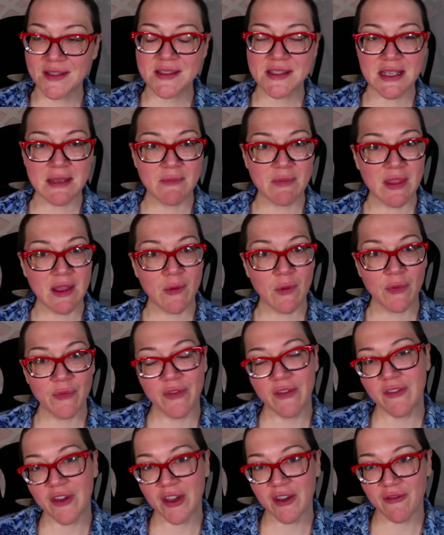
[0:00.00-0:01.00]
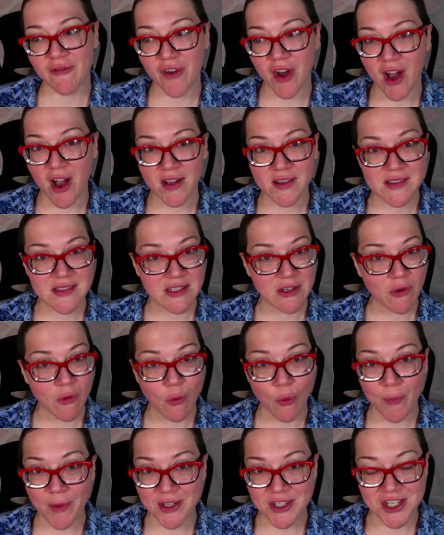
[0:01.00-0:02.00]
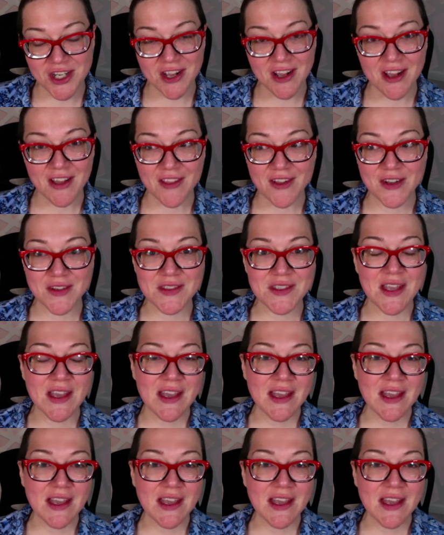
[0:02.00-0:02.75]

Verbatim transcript: Same thing with Vivica Fox and a whole bunch of others.